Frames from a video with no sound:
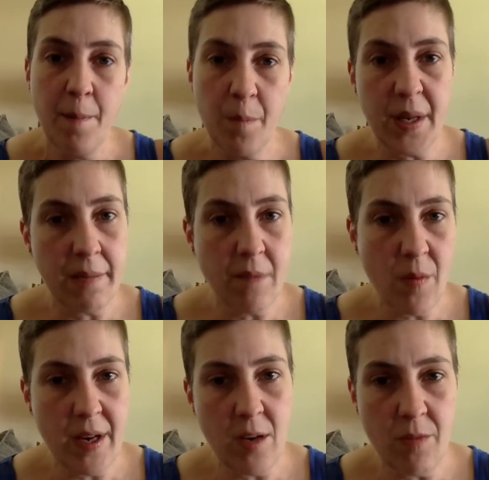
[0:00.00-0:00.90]
But the
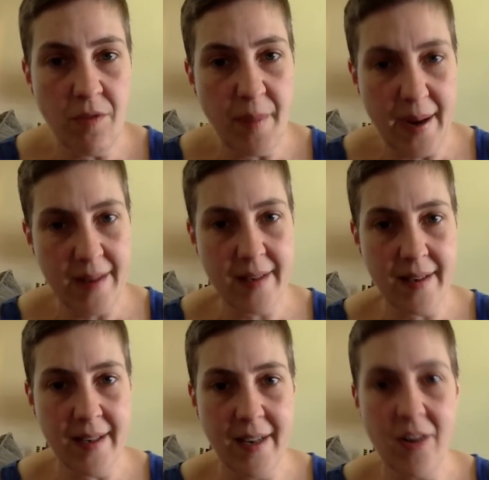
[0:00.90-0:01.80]
moment you move past it
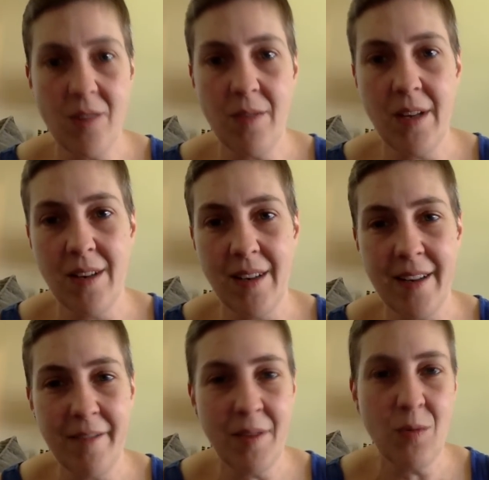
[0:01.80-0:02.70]
and get on with your
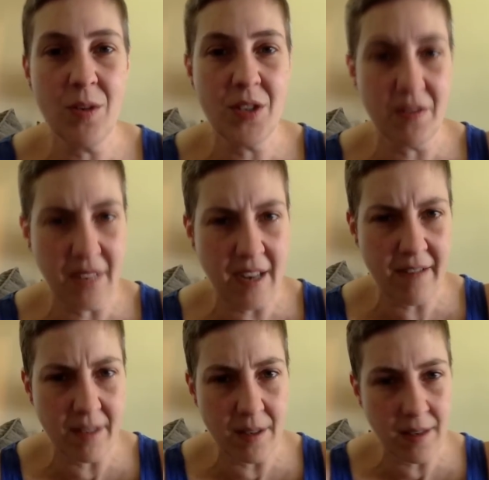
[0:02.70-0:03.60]
life, the word
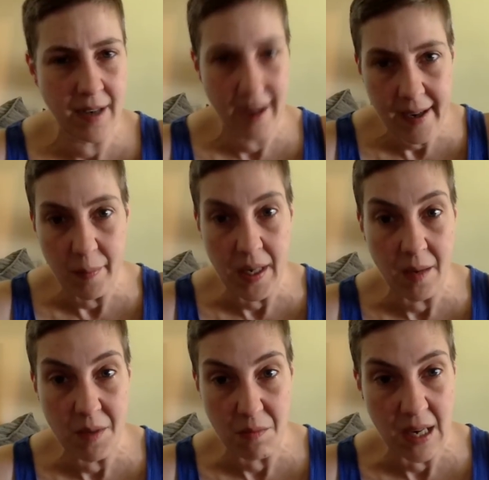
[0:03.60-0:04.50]
survivor kind of
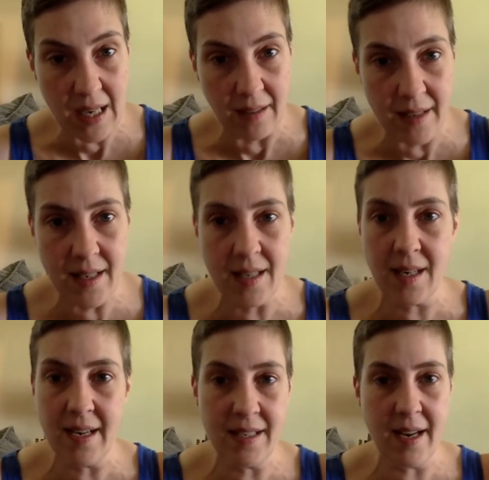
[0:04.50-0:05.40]
becomes meaningless. It's
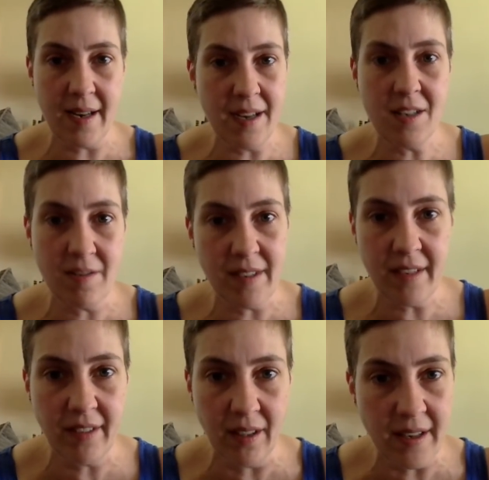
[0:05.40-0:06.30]
like saying I
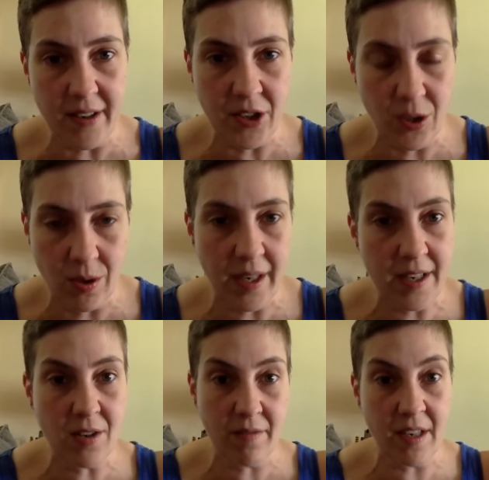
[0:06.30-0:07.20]
survived lunch or I
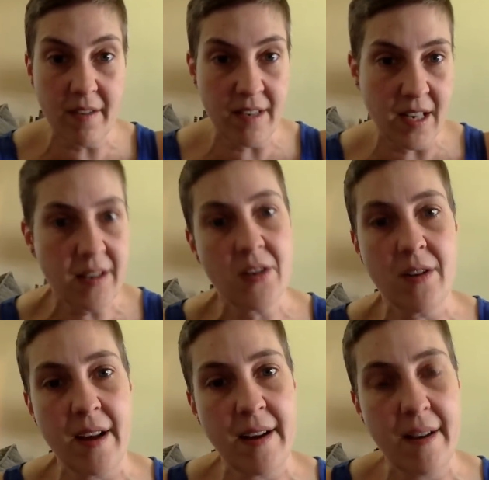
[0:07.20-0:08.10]
survived
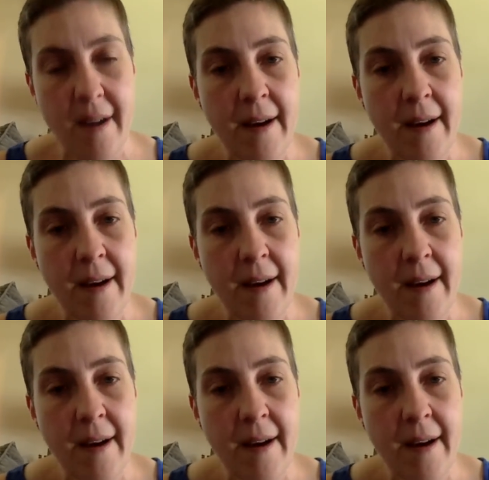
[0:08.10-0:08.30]
yesterday.